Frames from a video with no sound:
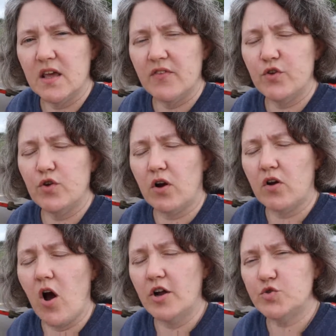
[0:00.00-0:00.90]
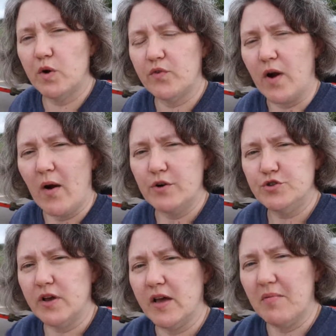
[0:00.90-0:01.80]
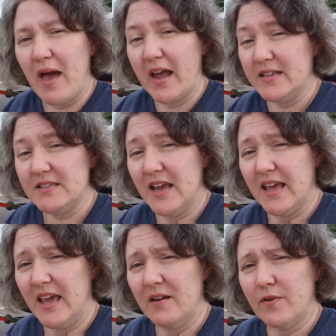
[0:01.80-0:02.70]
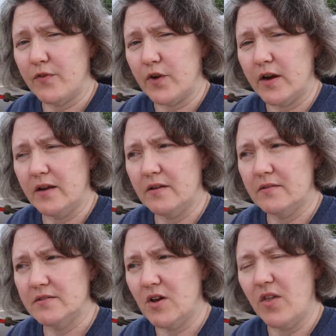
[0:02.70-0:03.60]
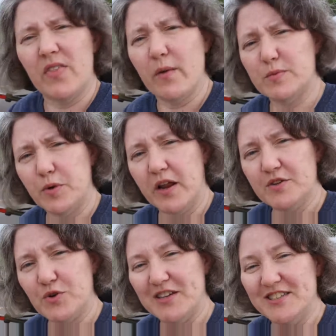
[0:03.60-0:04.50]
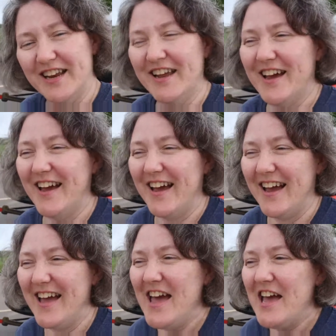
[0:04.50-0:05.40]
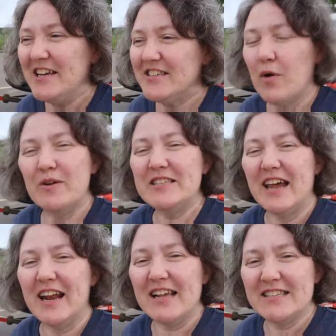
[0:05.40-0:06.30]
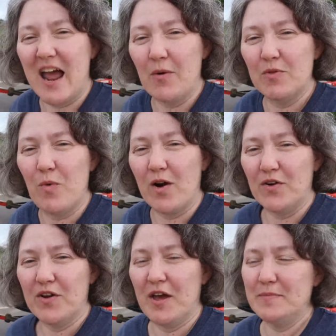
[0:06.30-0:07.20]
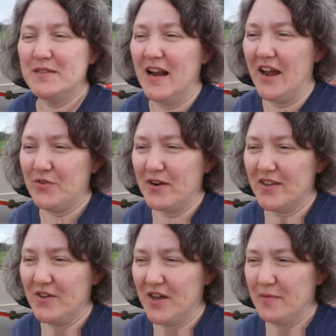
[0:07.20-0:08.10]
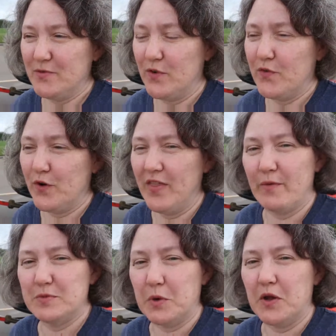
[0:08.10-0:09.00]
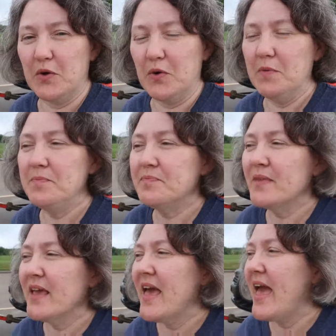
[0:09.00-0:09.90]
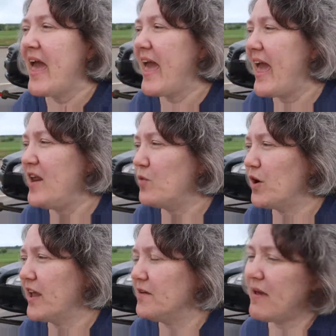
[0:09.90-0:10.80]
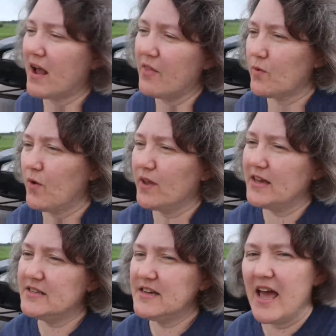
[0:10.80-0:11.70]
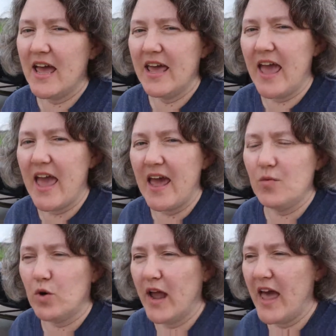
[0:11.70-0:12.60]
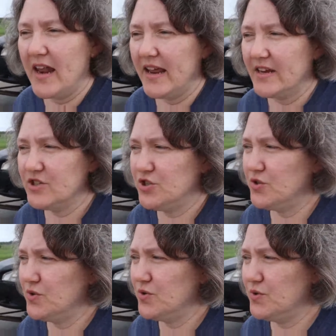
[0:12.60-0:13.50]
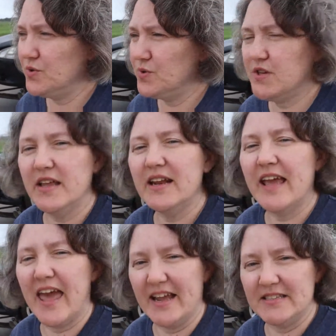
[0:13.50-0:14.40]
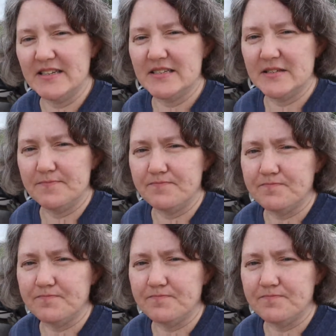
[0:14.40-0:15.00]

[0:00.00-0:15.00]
if you are gone 24 hours, you can come back and stay again for free. So I thought that was pretty interesting. So we stayed last night with water hookups and electric hookups for free. That was pretty cool. And we're getting back on the road again today, and we're heading to Salina, Kansas